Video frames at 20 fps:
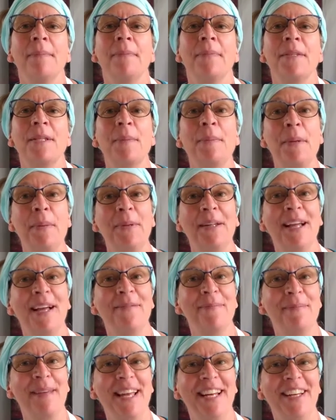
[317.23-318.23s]
some people have
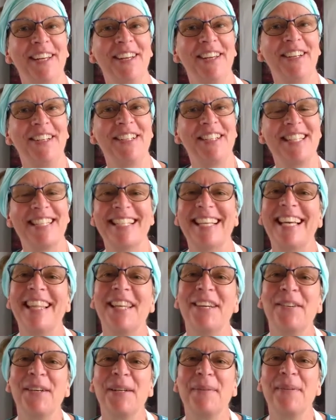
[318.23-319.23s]
manicures and they
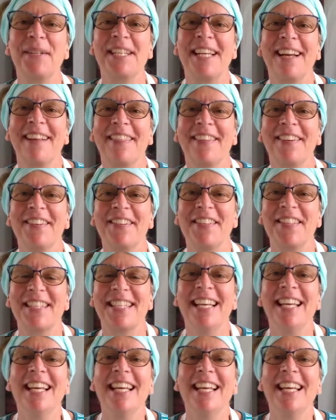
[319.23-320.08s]
want to protect those.